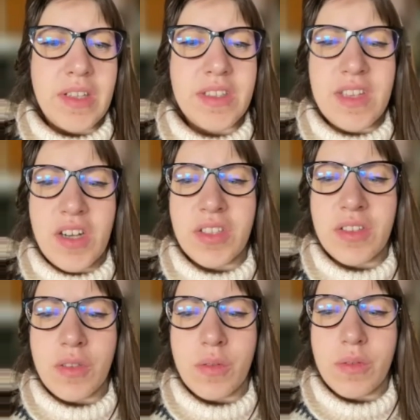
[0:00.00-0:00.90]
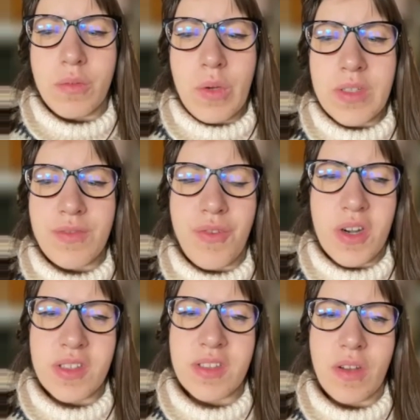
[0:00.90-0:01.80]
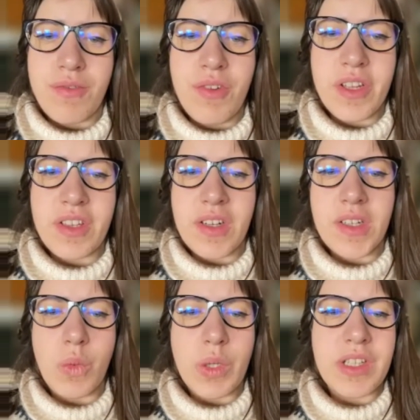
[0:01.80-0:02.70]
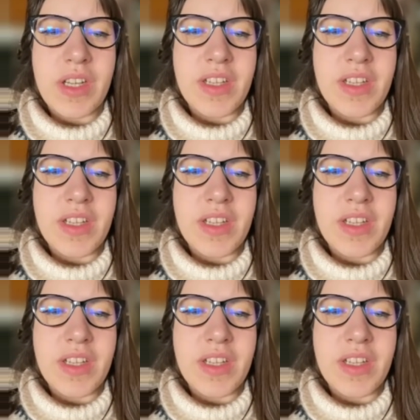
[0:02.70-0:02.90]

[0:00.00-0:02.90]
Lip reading: This article was first off written with the